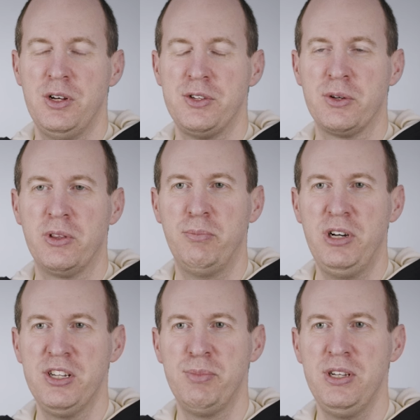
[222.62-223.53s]
So there
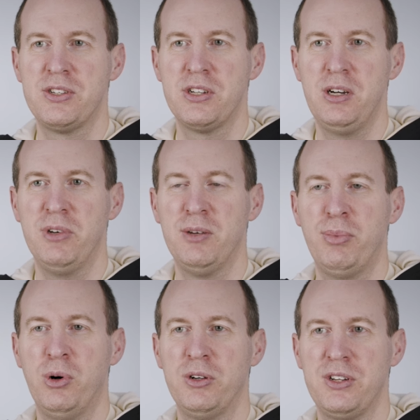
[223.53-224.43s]
must be some
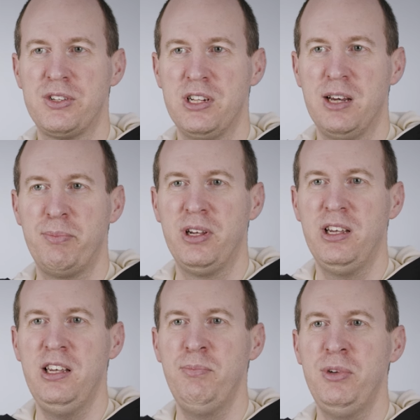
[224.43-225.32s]
important step
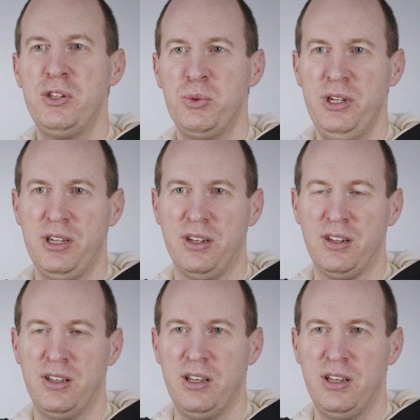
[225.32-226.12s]
in between